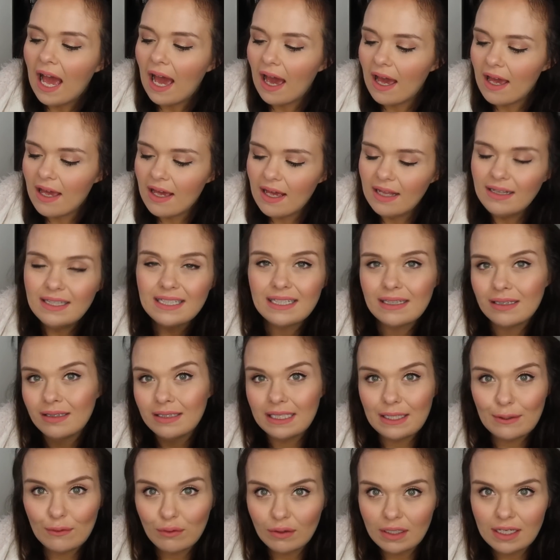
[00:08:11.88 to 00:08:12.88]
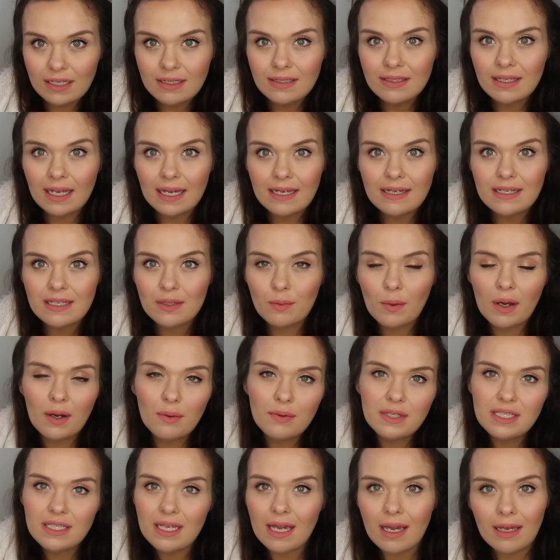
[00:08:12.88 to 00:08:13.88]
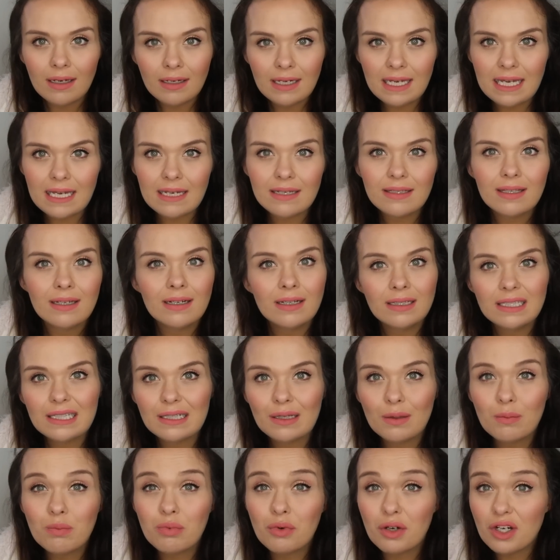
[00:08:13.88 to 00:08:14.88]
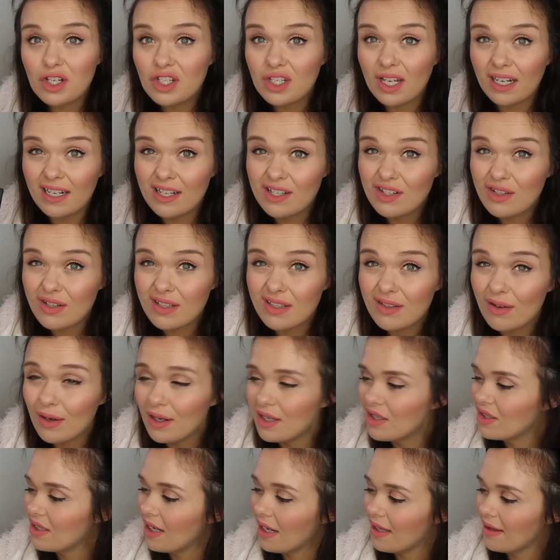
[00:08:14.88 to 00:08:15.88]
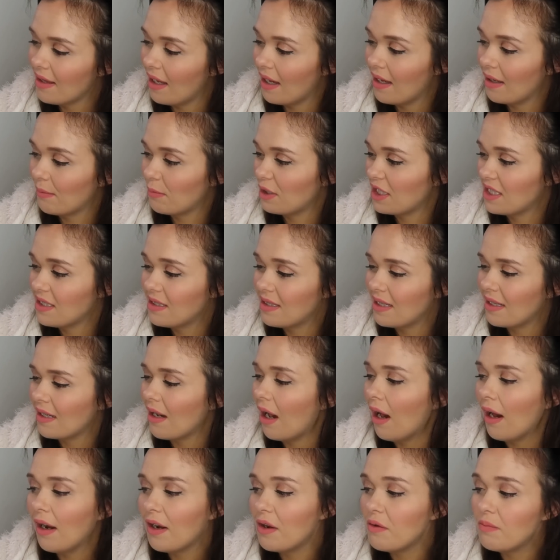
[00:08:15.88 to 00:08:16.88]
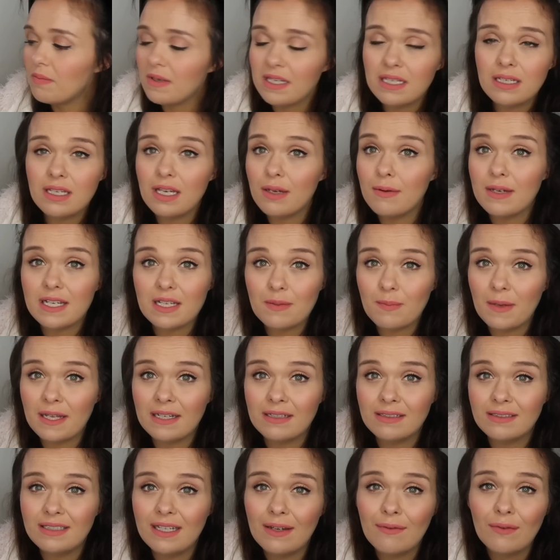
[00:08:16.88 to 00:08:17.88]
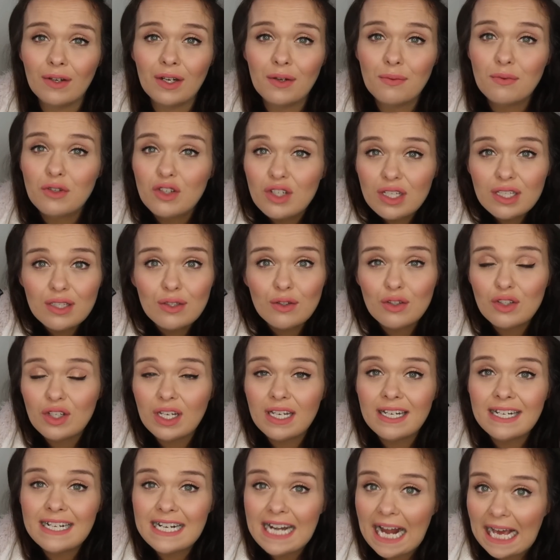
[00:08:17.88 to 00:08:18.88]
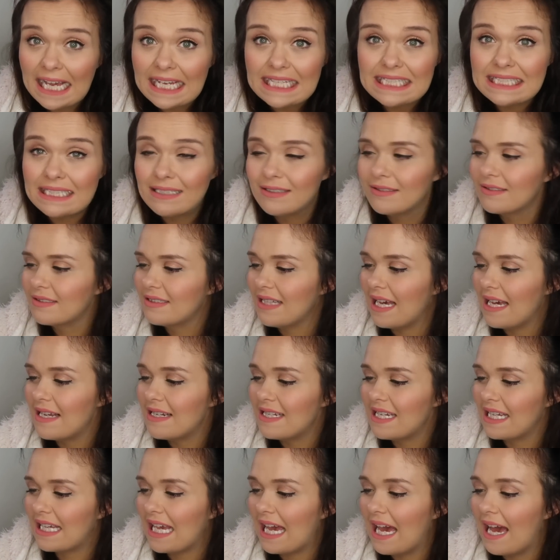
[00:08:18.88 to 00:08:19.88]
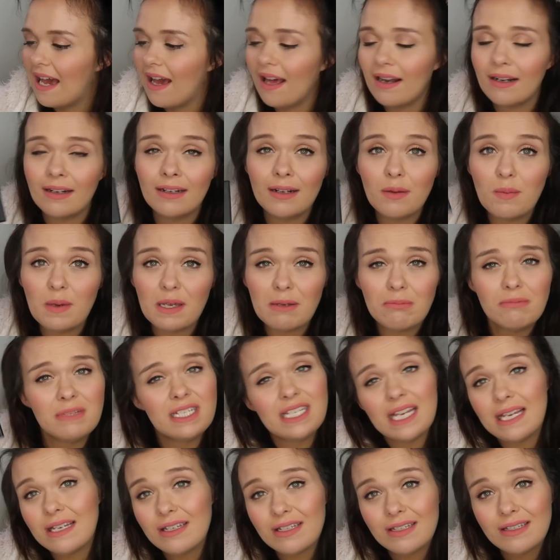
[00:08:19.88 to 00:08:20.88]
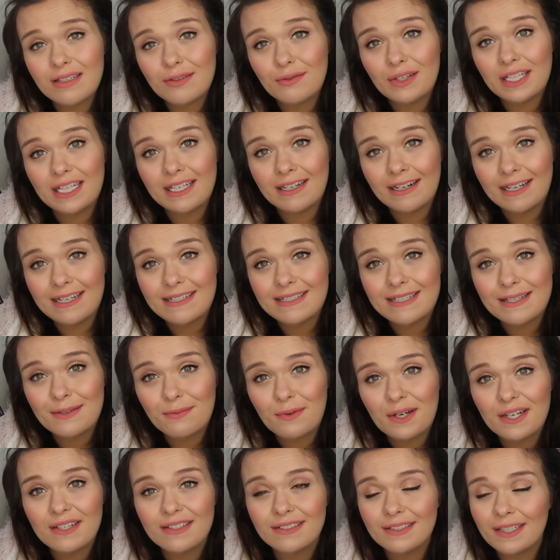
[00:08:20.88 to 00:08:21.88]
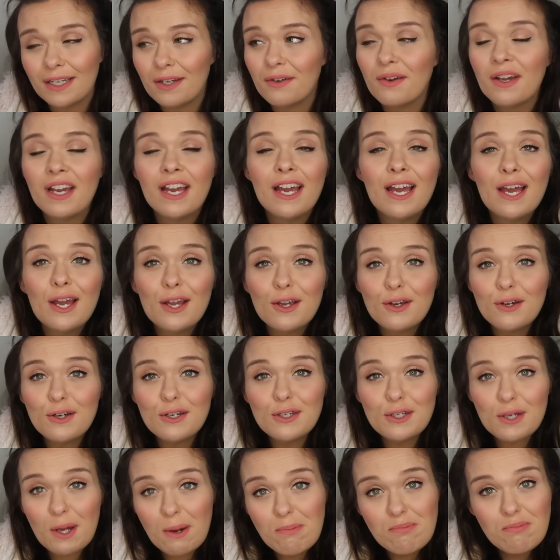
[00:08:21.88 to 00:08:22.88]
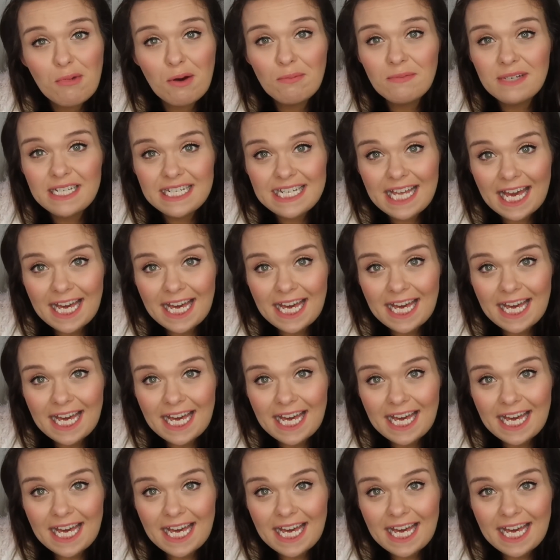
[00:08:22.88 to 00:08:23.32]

uh, a little leaflet inside as well with techniques and a little brush. And I just thought I'd share that because it can't have been too expensive, and it was just such a nice little set to get, and the pigmentation's really nice as well, so good job mum and